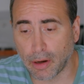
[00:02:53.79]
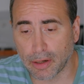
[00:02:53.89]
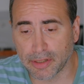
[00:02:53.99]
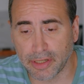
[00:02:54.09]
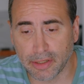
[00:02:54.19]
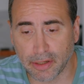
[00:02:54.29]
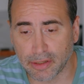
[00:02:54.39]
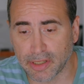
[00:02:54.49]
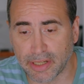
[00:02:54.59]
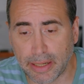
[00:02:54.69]
logs in,
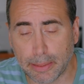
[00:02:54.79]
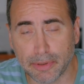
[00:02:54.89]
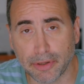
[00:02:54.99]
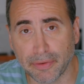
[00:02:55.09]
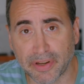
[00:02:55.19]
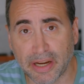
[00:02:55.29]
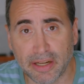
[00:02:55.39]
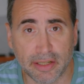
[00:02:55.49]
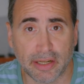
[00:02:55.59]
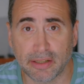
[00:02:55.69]
does the same
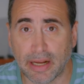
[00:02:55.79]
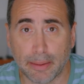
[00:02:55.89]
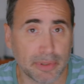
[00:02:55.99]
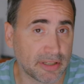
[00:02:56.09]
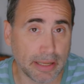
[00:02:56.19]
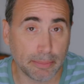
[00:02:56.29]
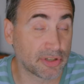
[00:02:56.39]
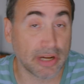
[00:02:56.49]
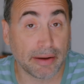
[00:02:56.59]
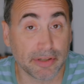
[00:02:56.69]
certification exam, the same
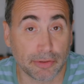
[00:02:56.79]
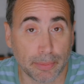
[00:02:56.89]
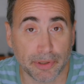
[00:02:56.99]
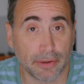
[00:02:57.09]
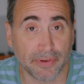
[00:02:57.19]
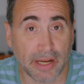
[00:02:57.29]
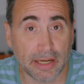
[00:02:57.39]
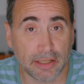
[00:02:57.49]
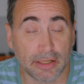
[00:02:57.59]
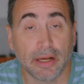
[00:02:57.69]
JavaScript
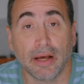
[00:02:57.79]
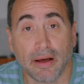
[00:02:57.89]
certification.